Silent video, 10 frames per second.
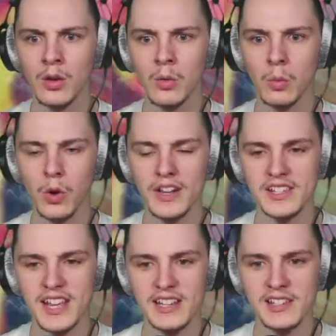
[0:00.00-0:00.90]
What is
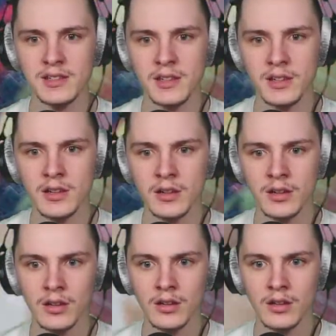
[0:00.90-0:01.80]
this?
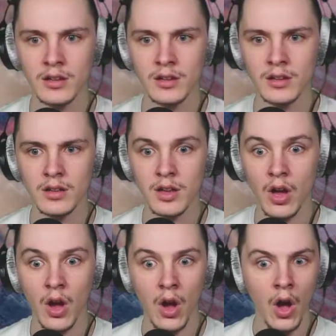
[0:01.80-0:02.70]

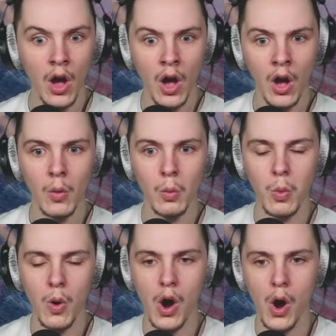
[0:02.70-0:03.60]
Oh,
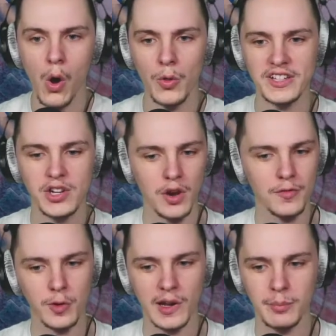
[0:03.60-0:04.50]
whoa, that's going
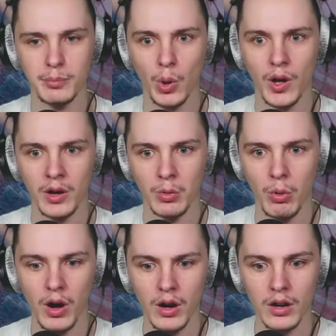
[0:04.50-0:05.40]
through like butter.
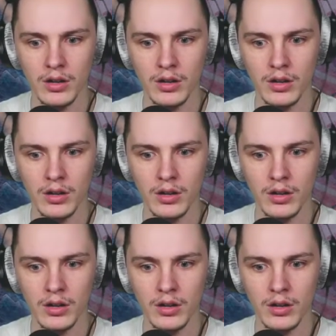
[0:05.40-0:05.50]
What?